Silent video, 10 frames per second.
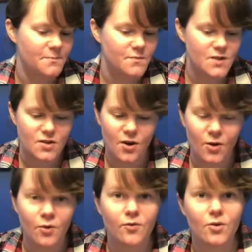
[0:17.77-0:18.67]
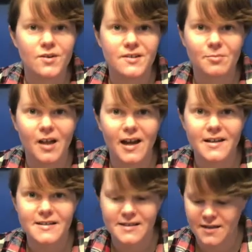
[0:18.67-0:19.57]
So for
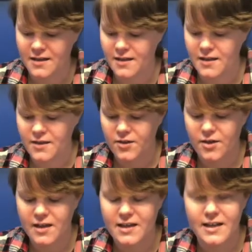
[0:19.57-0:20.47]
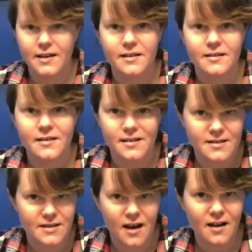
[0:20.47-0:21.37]
supplies, you're going to need a
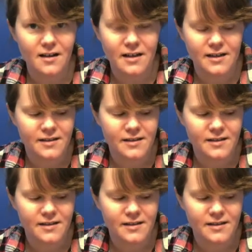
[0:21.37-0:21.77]
sock.